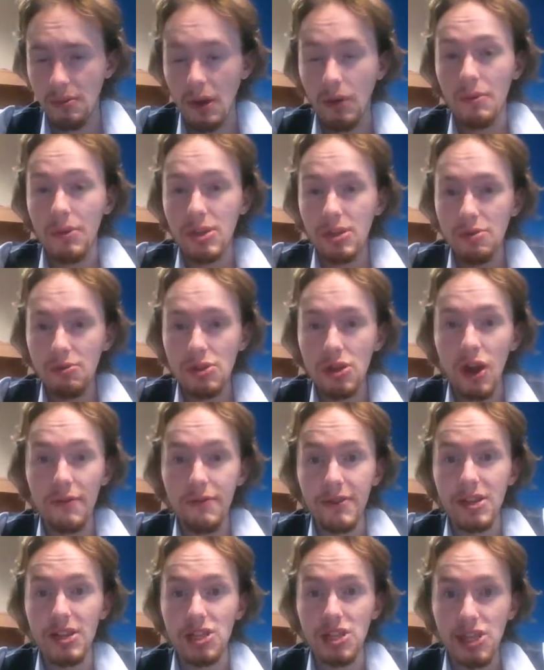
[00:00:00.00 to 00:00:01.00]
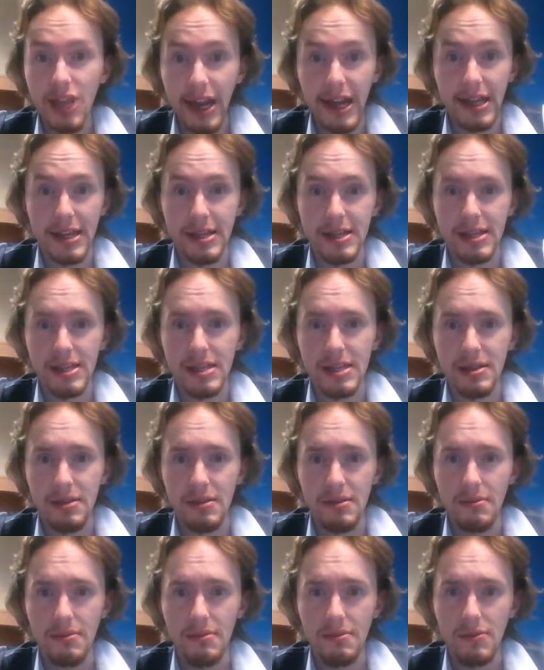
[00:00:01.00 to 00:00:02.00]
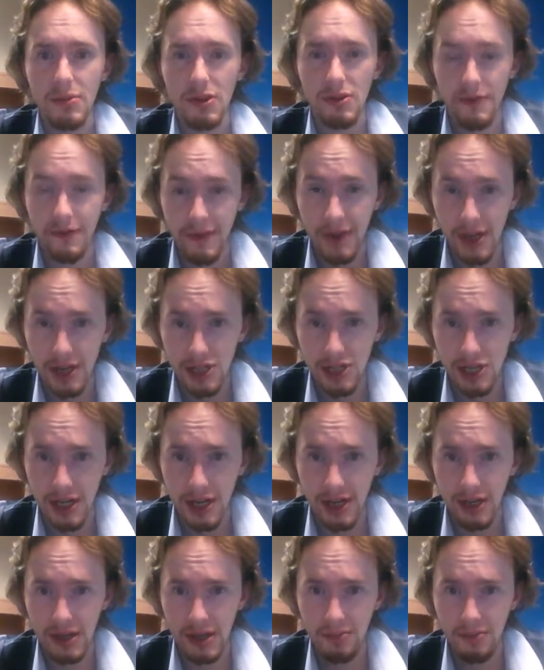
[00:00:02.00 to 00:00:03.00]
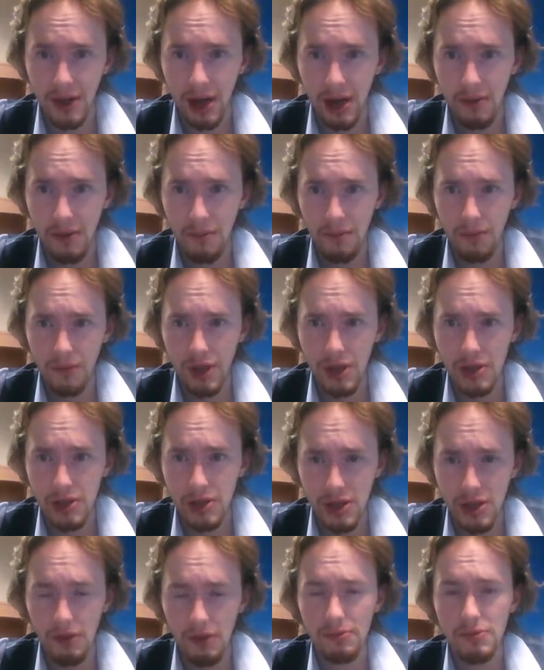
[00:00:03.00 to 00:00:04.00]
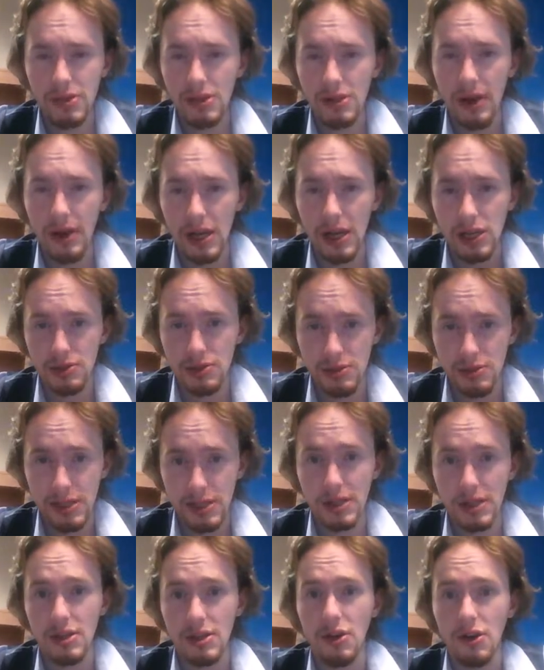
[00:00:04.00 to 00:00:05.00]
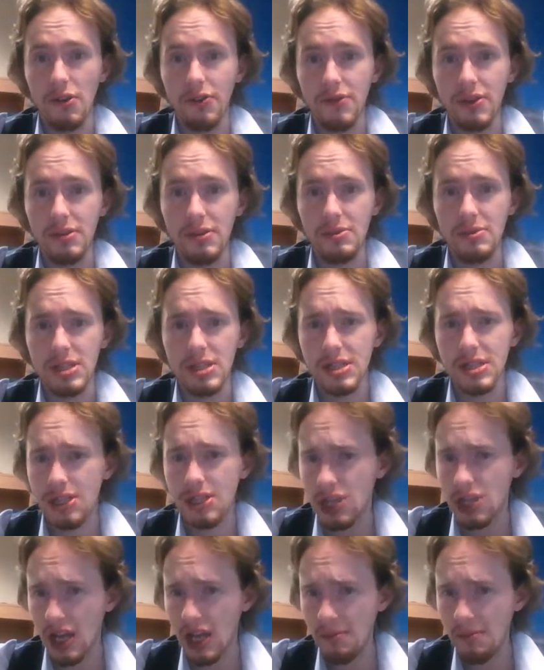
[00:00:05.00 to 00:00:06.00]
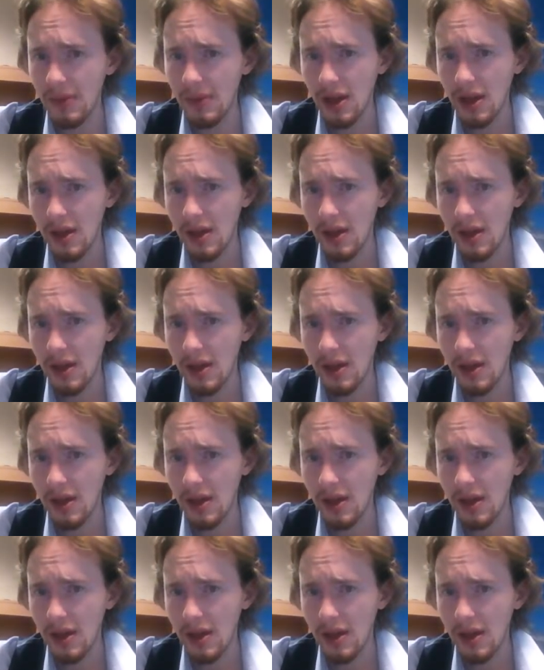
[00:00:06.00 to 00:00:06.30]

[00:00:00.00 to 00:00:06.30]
Well, we do coffee shakes for the fair shake, but we don't do actual tea and coffee, which is a shame.